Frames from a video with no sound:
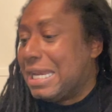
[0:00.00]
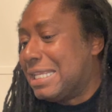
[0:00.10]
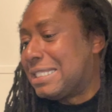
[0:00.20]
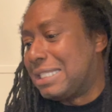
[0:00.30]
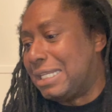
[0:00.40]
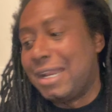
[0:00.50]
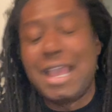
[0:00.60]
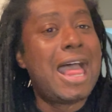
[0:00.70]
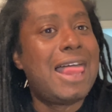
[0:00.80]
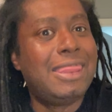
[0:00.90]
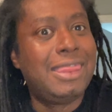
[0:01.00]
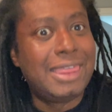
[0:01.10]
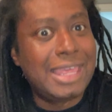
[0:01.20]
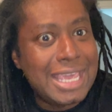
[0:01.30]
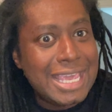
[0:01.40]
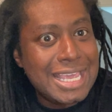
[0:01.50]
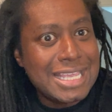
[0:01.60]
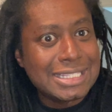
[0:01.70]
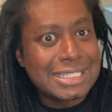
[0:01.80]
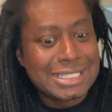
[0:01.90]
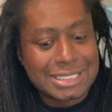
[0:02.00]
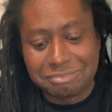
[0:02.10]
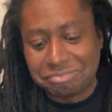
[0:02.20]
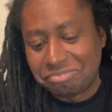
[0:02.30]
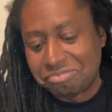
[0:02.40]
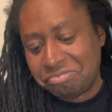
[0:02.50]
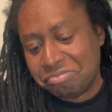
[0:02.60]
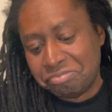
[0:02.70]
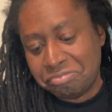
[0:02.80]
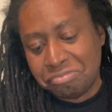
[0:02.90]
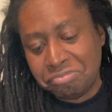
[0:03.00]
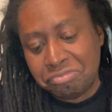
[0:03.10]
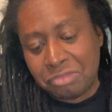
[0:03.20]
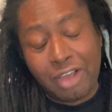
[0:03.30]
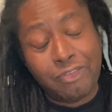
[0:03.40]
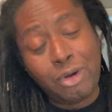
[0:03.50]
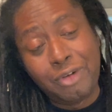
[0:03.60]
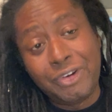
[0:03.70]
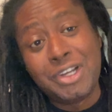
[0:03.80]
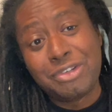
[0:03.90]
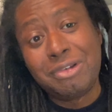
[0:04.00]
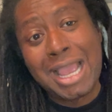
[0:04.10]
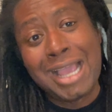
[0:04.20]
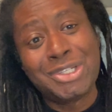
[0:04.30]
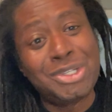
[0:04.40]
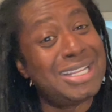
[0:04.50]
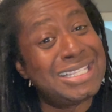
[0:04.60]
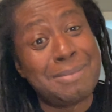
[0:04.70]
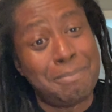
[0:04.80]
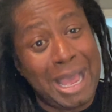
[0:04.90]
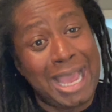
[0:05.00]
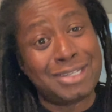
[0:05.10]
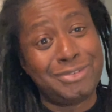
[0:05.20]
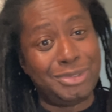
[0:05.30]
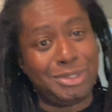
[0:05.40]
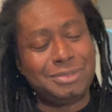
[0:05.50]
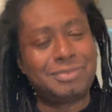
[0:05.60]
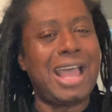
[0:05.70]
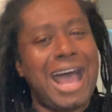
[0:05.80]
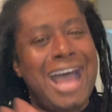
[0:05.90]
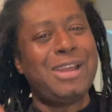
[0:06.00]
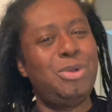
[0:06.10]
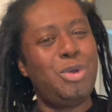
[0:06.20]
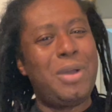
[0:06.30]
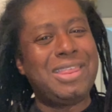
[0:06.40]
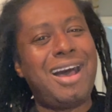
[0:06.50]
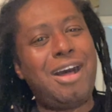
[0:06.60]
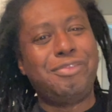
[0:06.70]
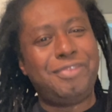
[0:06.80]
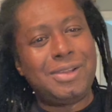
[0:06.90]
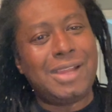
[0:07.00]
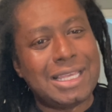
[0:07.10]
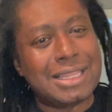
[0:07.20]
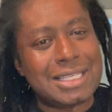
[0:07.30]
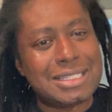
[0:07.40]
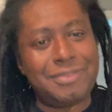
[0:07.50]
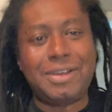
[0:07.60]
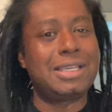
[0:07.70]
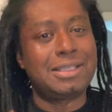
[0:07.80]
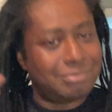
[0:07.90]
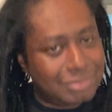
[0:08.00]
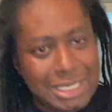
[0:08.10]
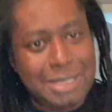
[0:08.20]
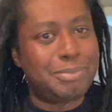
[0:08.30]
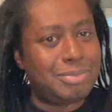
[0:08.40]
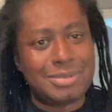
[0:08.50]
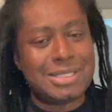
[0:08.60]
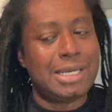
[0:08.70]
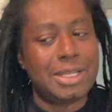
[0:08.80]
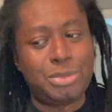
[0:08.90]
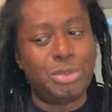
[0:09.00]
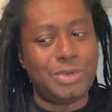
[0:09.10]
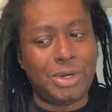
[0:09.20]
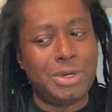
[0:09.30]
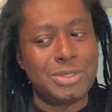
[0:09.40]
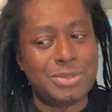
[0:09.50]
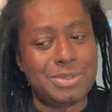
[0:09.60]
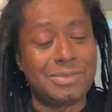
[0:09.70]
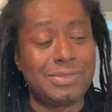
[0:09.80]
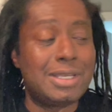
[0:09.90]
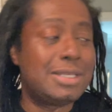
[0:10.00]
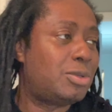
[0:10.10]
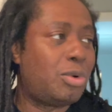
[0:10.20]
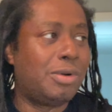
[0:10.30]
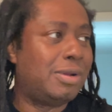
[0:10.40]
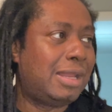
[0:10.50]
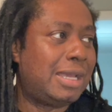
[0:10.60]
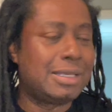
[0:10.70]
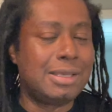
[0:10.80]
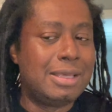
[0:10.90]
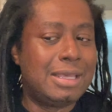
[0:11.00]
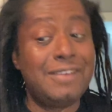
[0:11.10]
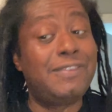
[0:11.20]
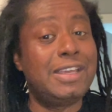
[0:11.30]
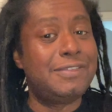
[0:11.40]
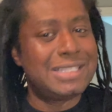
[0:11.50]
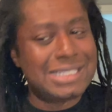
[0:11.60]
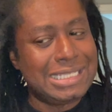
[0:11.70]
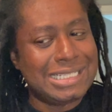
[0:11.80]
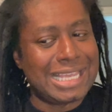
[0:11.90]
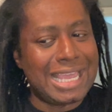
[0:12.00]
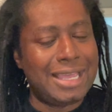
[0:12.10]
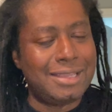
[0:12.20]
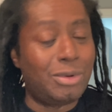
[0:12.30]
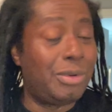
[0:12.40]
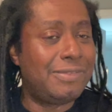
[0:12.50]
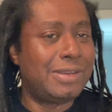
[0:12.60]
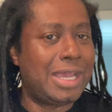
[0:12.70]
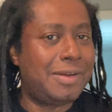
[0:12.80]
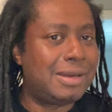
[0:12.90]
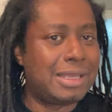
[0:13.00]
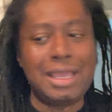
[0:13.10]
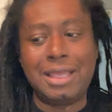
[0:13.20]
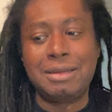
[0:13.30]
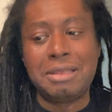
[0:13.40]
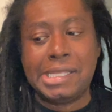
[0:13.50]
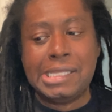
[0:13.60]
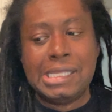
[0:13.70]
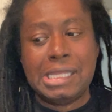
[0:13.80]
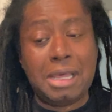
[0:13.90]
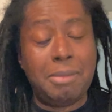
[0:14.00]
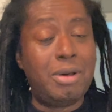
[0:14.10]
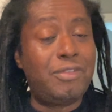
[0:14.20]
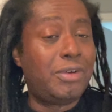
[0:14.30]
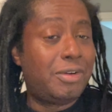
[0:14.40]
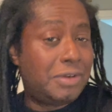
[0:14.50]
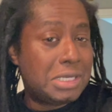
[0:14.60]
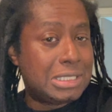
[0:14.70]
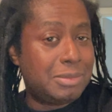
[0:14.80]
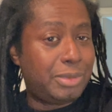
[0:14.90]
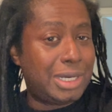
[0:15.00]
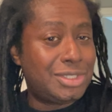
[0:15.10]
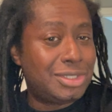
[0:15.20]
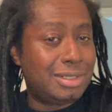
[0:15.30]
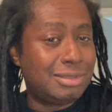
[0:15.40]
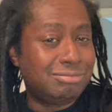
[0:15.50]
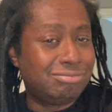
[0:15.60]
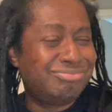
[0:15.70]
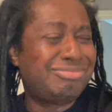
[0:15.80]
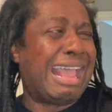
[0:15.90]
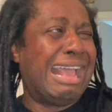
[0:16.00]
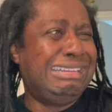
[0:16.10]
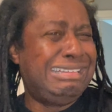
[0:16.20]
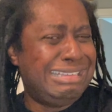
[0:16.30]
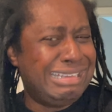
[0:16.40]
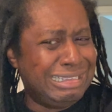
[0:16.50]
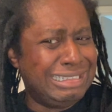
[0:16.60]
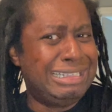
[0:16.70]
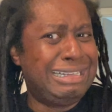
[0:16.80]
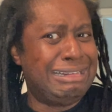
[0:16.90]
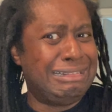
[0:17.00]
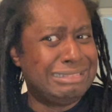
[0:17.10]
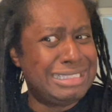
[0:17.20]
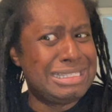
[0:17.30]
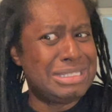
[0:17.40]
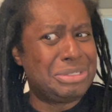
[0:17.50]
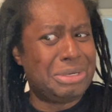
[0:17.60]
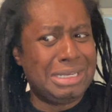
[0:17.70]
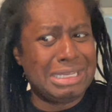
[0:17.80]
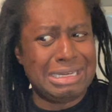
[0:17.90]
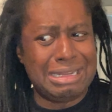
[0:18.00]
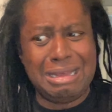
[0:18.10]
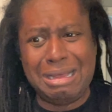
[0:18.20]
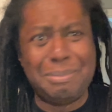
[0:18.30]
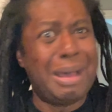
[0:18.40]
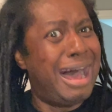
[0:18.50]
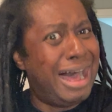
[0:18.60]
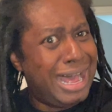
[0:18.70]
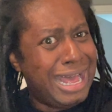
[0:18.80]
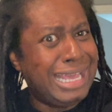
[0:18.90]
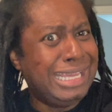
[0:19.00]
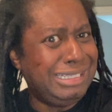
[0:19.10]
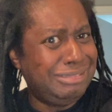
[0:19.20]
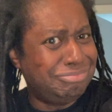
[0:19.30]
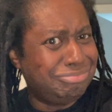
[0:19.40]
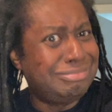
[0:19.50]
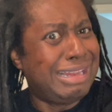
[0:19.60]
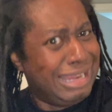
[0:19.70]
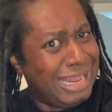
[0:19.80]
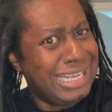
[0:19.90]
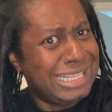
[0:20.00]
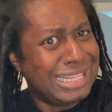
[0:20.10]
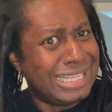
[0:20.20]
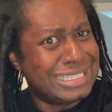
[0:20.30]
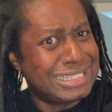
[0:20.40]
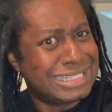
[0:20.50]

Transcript: Listen, this, for a first reaction, it's impactful. I don't know whether I'll feel like this if I keep sitting through rehearsals of this or like if I even see it again or even hear it again. But for a first impression, yeah, this is turning it up. I like this.